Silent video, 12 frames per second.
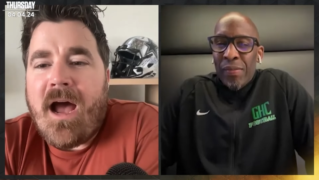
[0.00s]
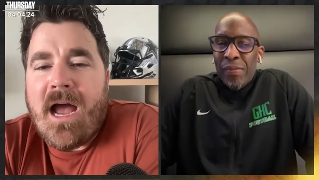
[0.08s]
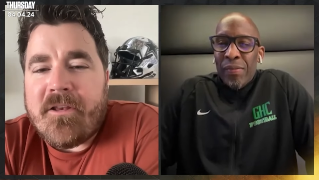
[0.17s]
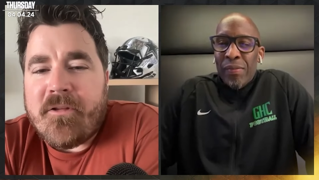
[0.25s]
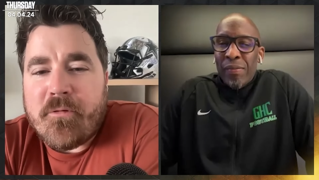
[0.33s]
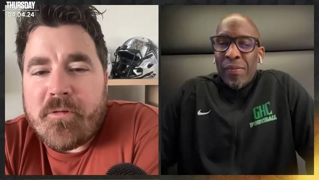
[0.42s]

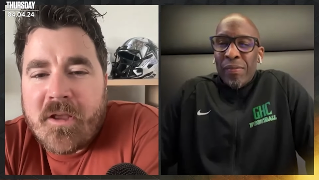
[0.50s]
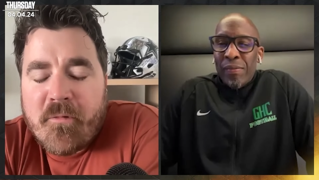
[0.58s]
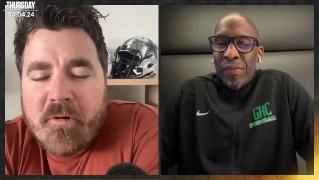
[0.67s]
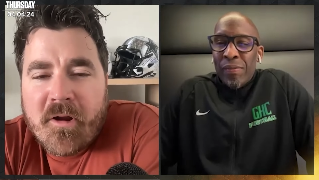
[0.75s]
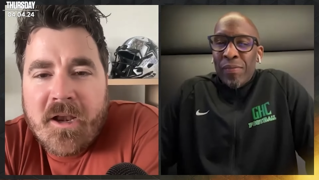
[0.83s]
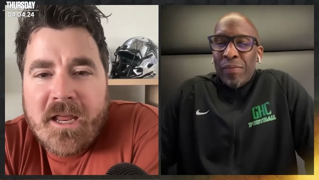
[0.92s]
Speaker 1: I do
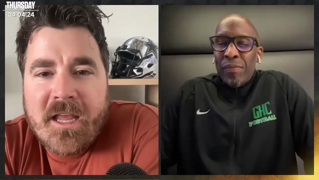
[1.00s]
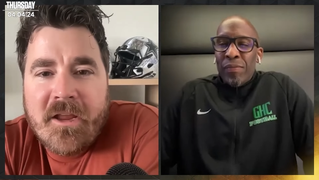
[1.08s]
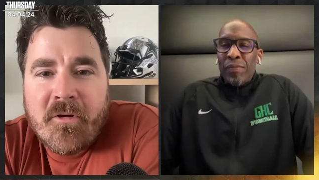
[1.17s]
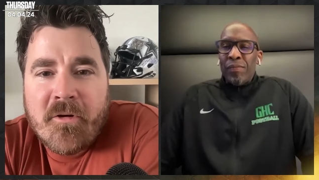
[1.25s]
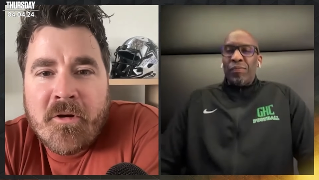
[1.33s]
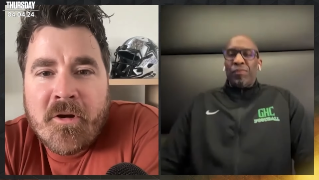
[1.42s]
think we're going to
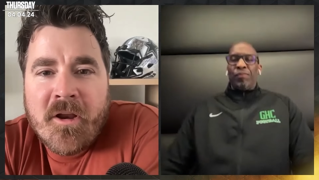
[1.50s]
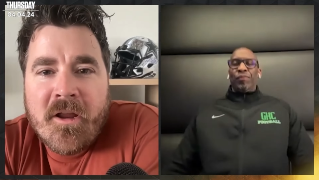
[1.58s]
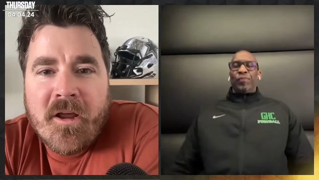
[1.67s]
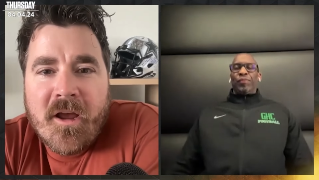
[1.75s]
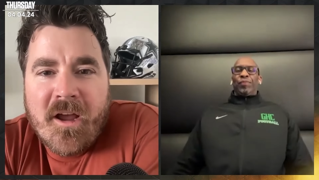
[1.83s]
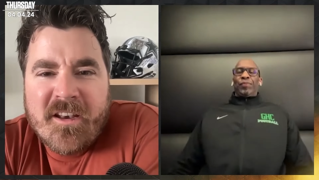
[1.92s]
hear
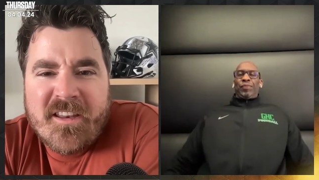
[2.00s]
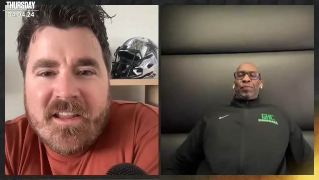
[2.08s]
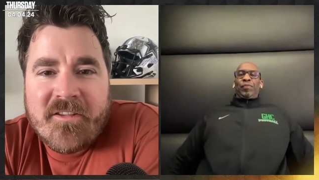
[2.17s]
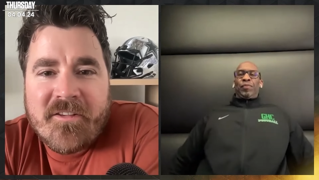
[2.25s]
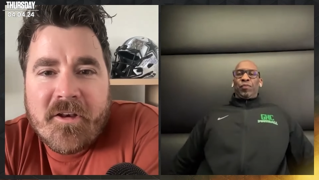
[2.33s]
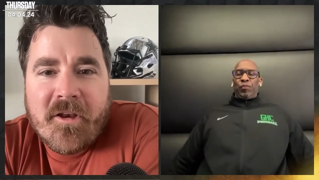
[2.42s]
a
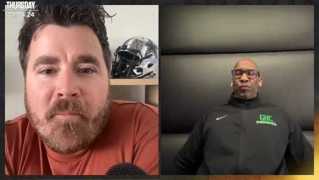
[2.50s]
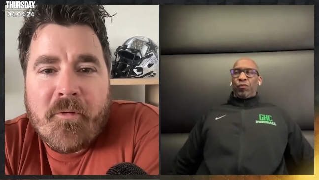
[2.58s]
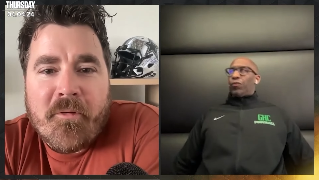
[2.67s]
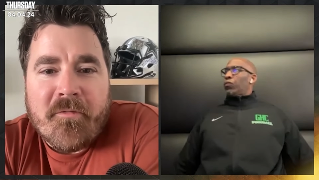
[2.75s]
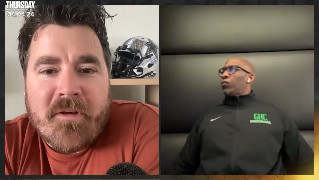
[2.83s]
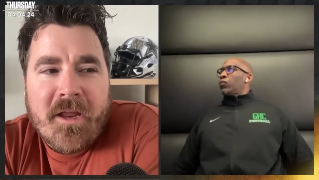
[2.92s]
decent
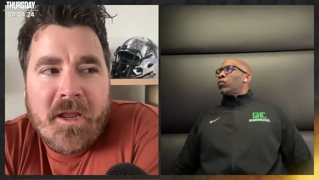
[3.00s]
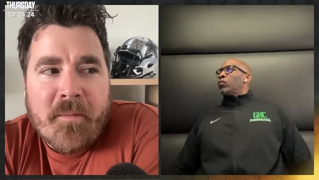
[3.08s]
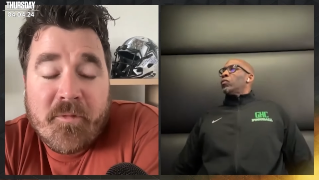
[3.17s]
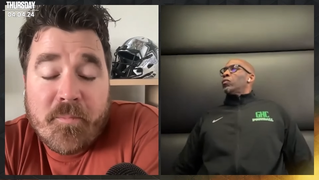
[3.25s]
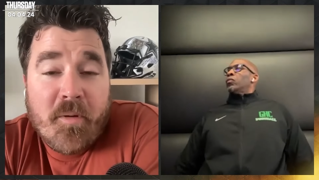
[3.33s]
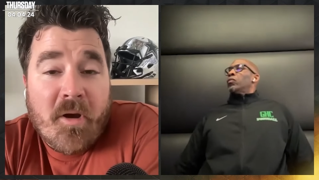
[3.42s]
number of
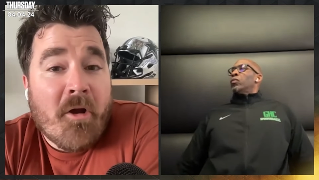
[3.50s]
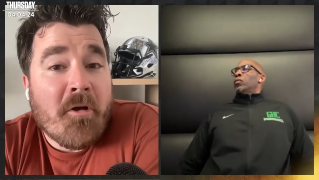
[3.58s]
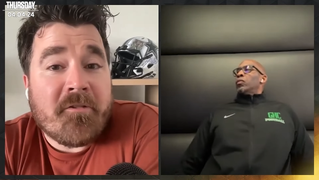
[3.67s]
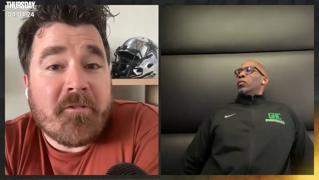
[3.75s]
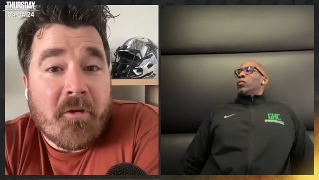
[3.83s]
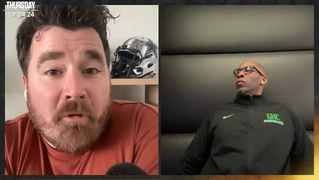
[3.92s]
names, but
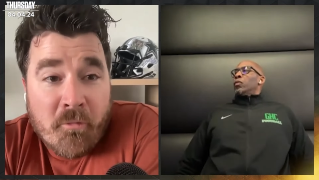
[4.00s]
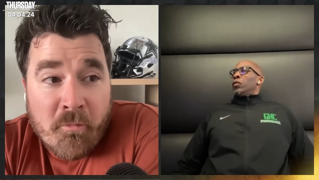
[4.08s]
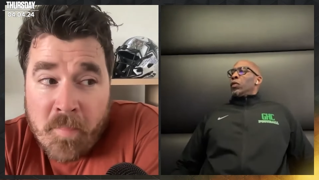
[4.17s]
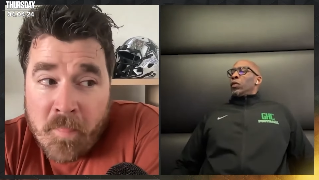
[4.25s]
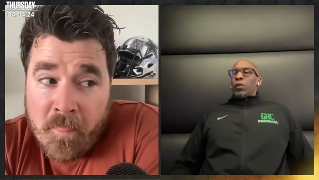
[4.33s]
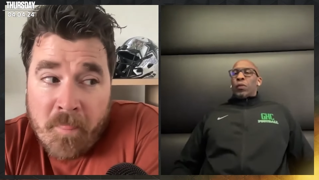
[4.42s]
also